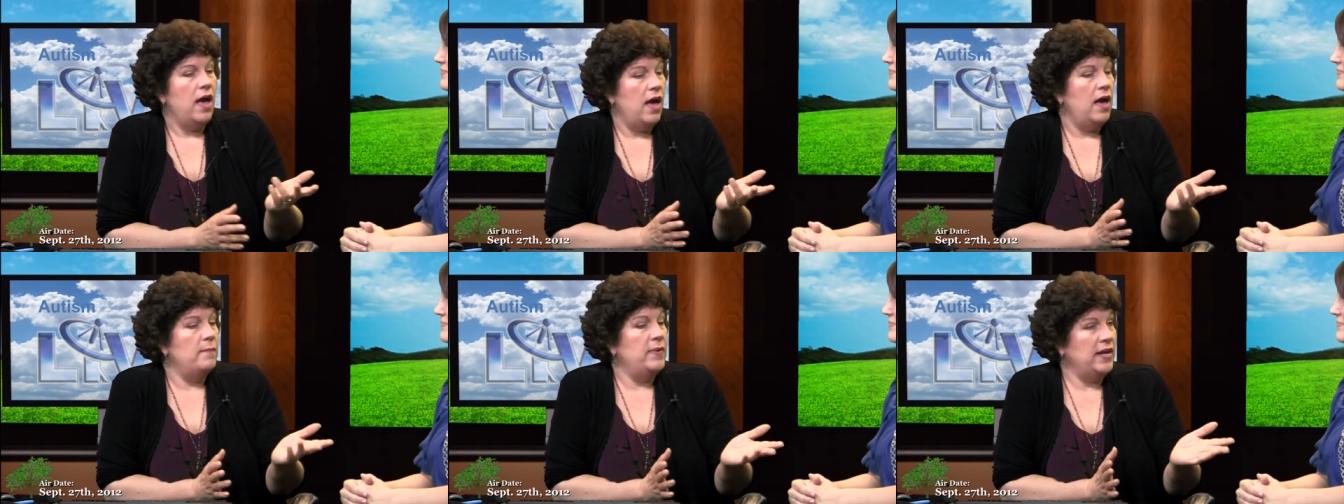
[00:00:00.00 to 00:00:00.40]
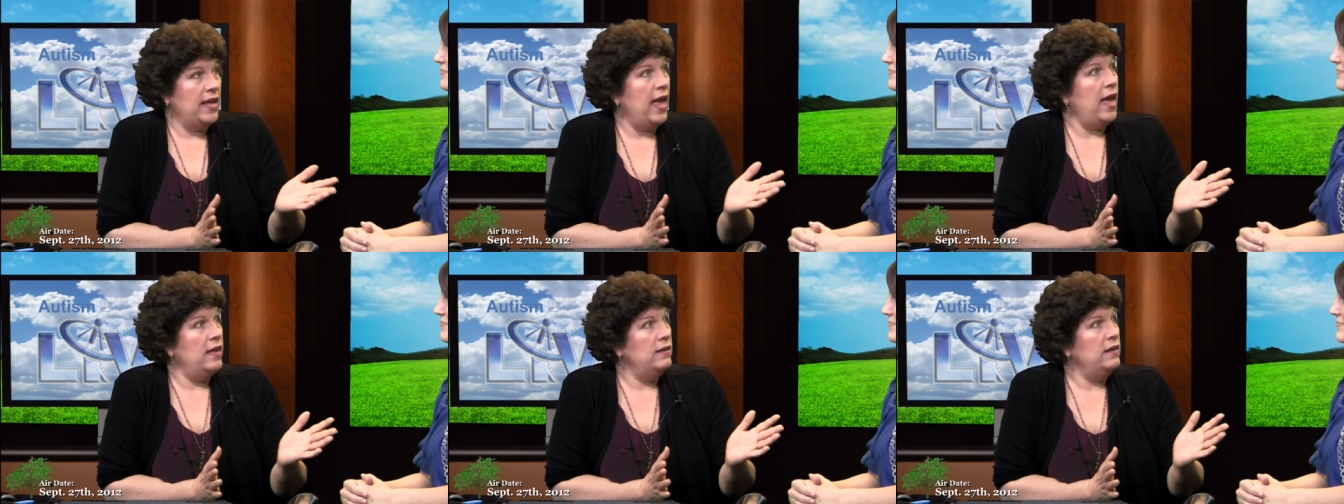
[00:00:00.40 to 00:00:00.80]
uh, but
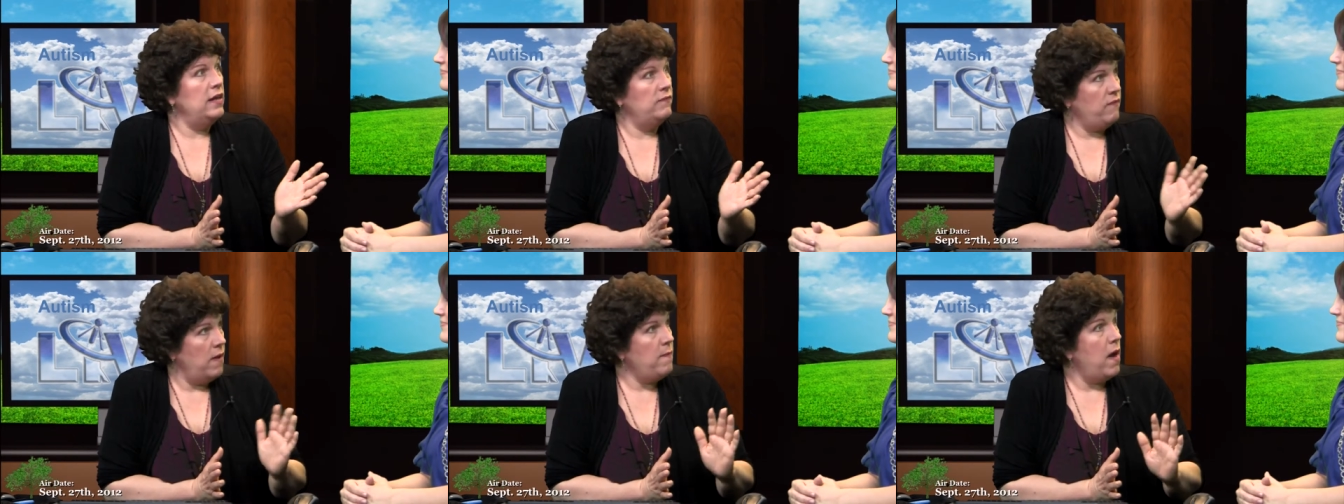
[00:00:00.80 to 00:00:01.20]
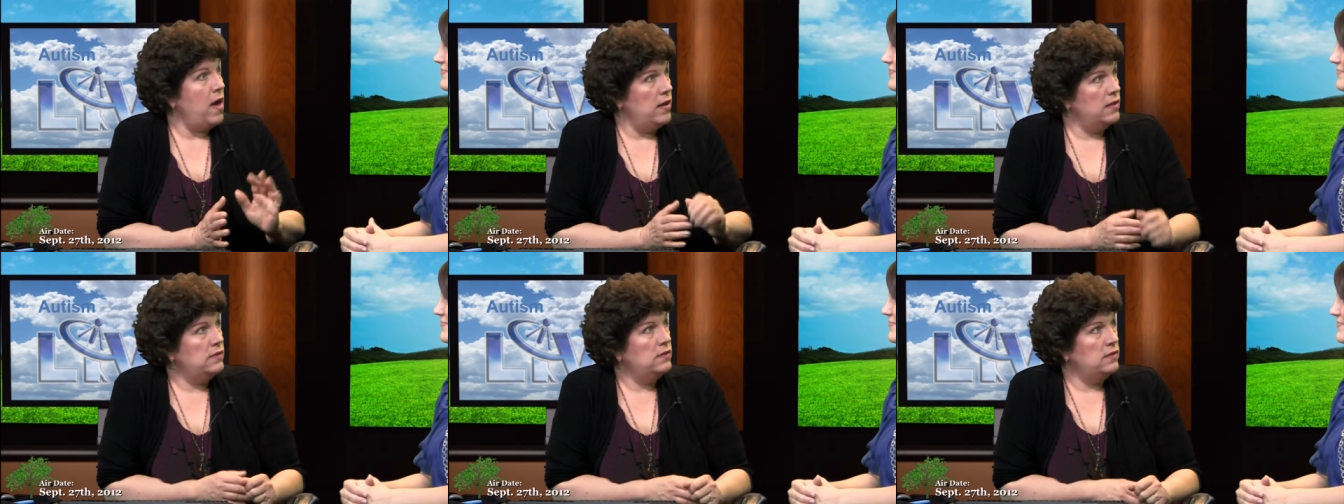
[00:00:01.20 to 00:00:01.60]
again, if I'm
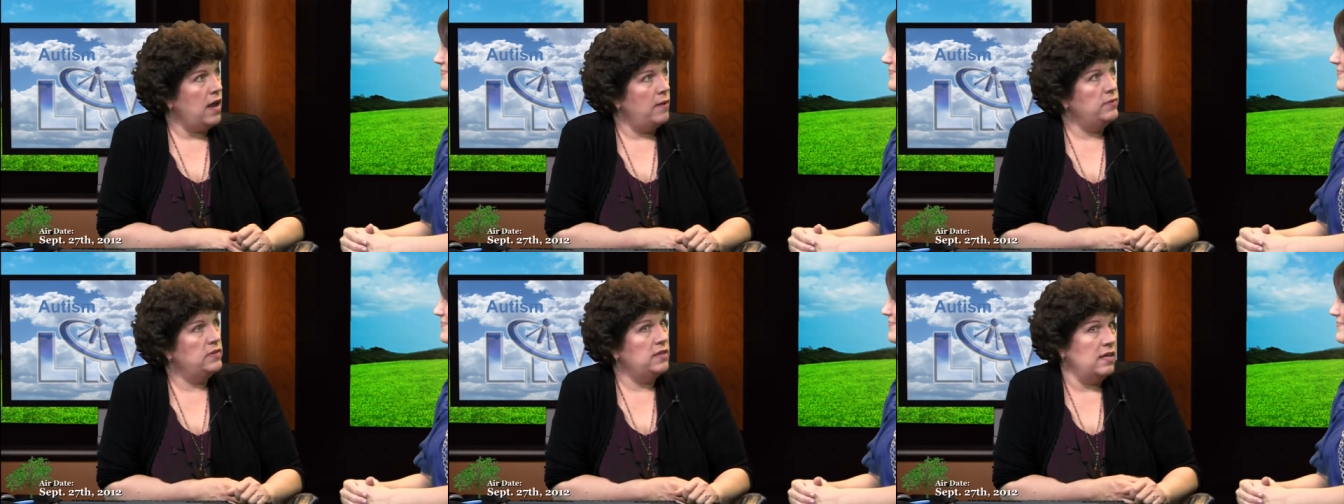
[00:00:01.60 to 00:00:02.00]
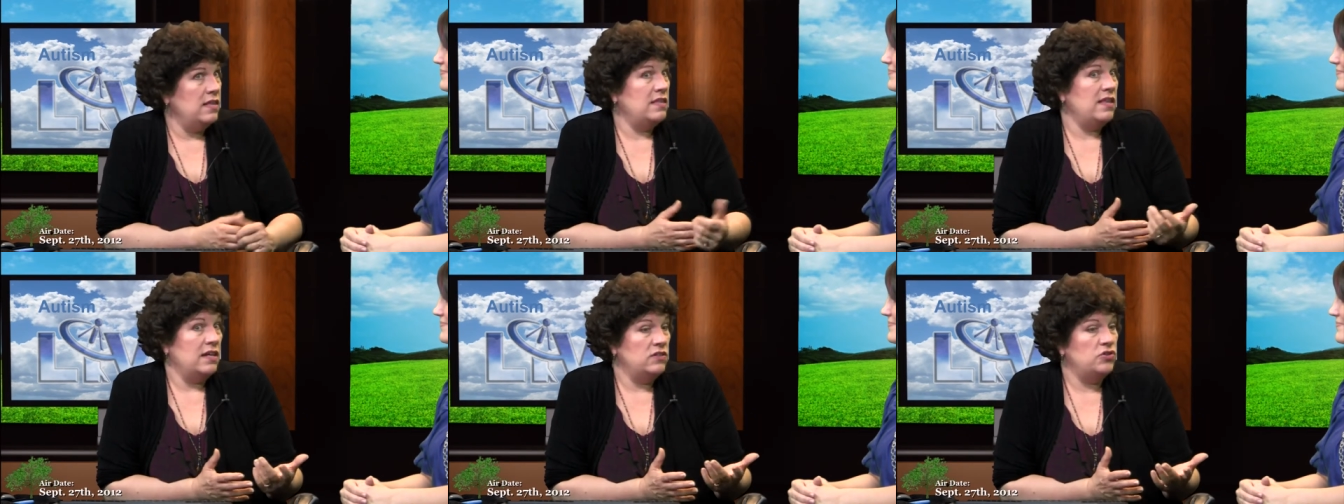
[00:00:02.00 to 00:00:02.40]
honest, I would say
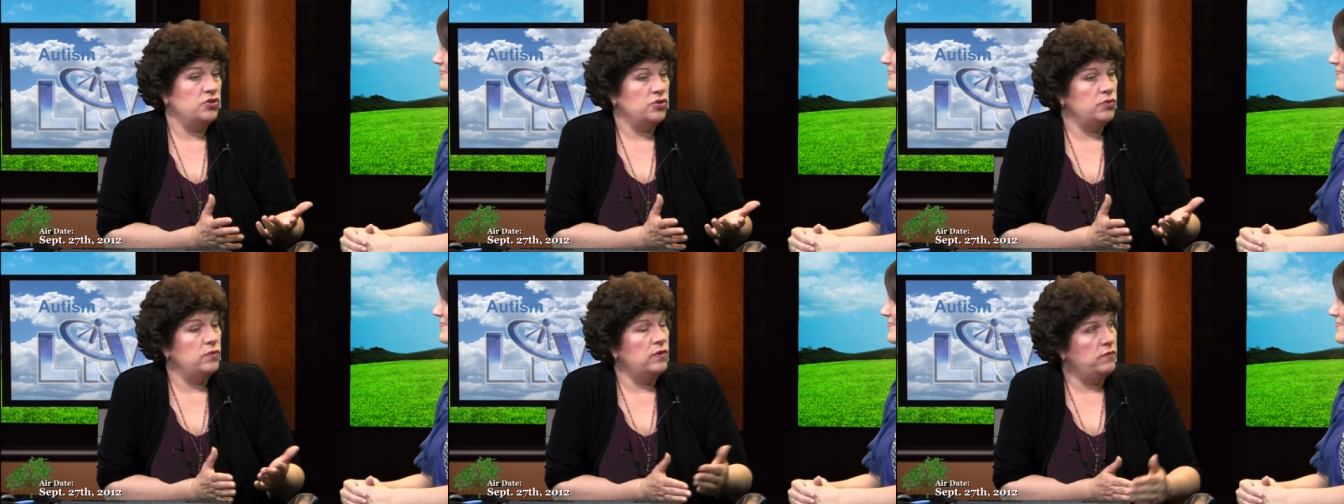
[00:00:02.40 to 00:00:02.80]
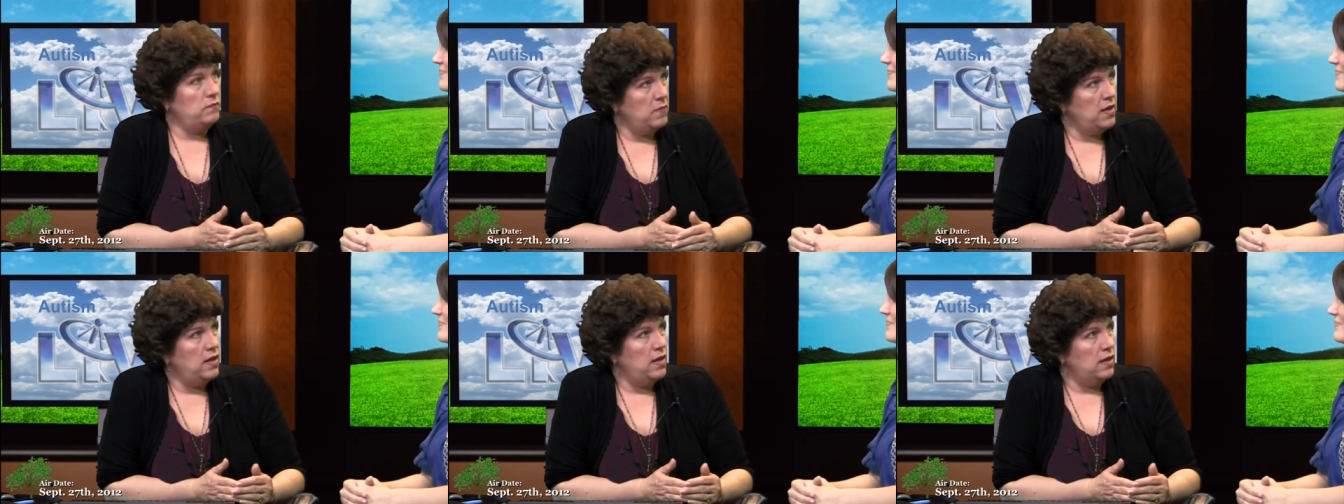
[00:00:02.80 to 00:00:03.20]
that that's true of
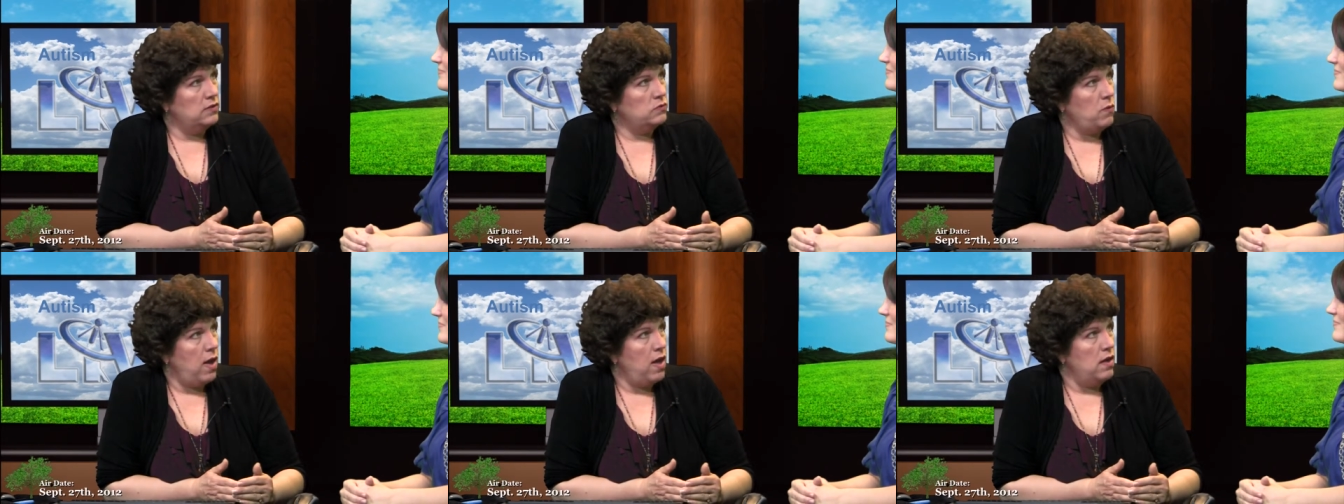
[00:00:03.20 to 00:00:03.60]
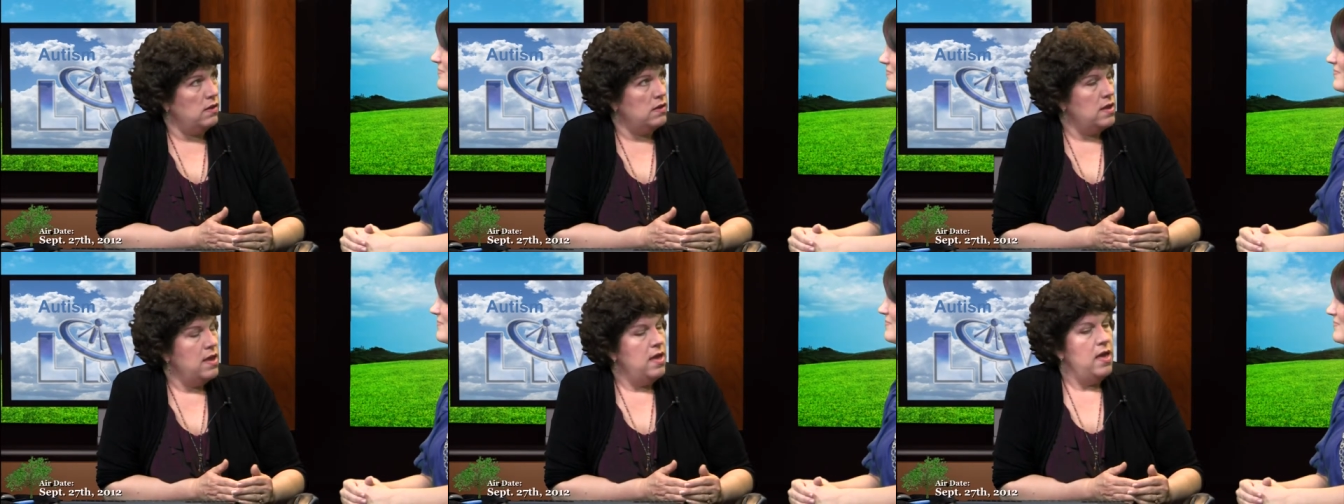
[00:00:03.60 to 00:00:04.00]
me as well.